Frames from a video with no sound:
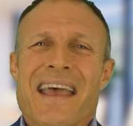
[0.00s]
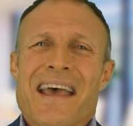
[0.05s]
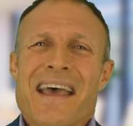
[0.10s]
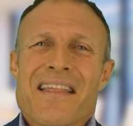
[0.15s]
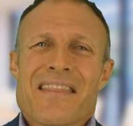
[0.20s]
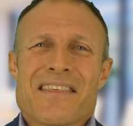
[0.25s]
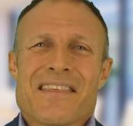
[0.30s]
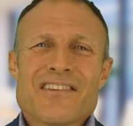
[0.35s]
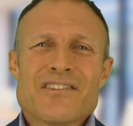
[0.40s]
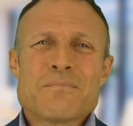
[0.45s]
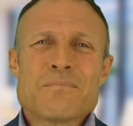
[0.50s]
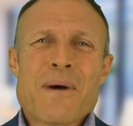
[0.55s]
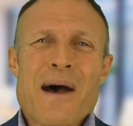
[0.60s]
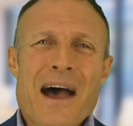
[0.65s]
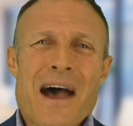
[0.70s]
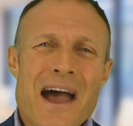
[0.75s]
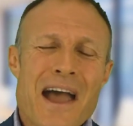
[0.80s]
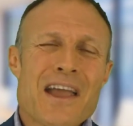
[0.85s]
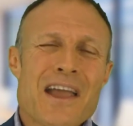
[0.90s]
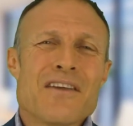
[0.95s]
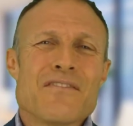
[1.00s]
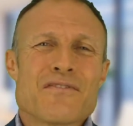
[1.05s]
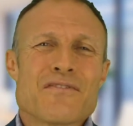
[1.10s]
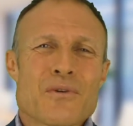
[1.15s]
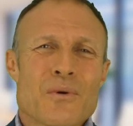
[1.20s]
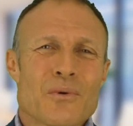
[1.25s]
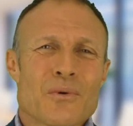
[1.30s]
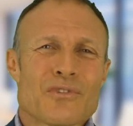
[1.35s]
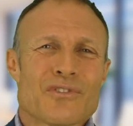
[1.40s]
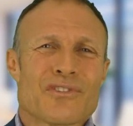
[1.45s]
This
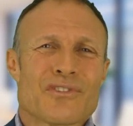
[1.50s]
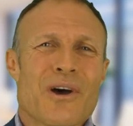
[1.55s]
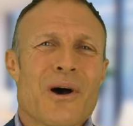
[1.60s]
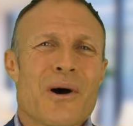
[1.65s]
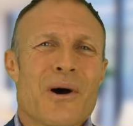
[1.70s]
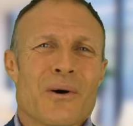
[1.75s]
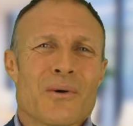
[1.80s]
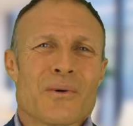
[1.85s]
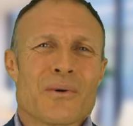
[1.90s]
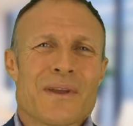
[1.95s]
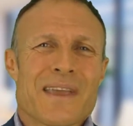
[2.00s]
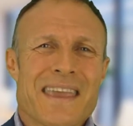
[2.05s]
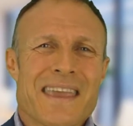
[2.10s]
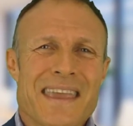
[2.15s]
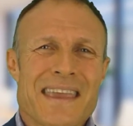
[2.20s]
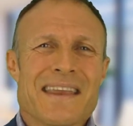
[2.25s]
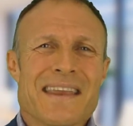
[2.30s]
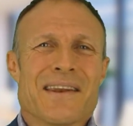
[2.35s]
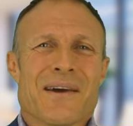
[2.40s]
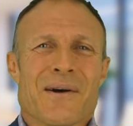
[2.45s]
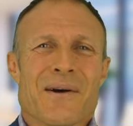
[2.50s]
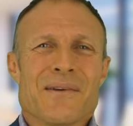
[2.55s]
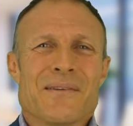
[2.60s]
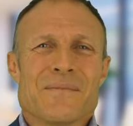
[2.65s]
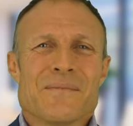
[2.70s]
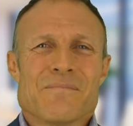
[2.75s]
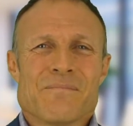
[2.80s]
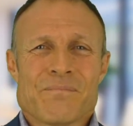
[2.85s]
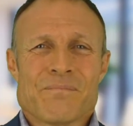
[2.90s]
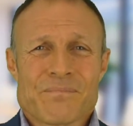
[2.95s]
behavioural style keynote
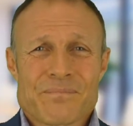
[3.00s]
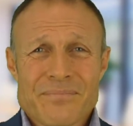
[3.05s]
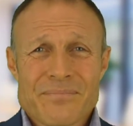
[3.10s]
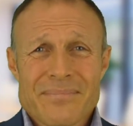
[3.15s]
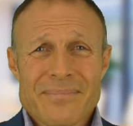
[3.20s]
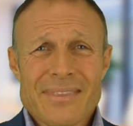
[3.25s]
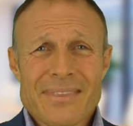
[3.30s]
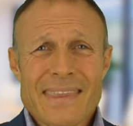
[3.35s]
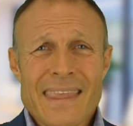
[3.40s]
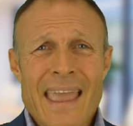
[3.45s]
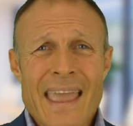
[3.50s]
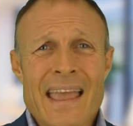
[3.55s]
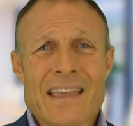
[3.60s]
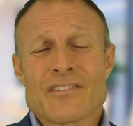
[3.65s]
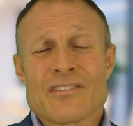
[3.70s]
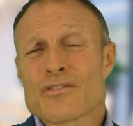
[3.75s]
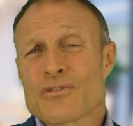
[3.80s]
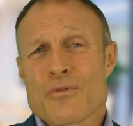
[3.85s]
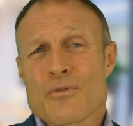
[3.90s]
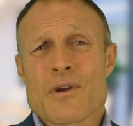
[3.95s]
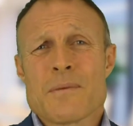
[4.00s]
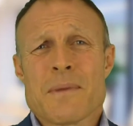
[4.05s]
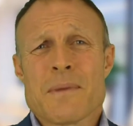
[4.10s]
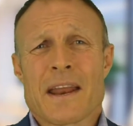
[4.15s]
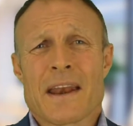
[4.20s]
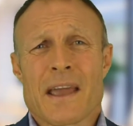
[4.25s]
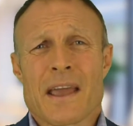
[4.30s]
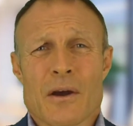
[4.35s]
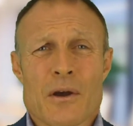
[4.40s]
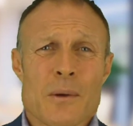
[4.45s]
has 3
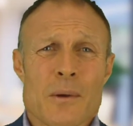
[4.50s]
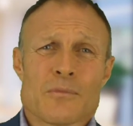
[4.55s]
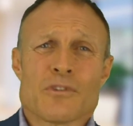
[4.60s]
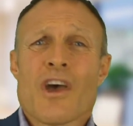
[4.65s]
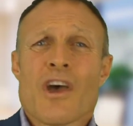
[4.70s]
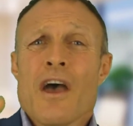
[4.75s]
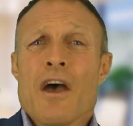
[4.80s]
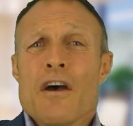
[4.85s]
main outcomes.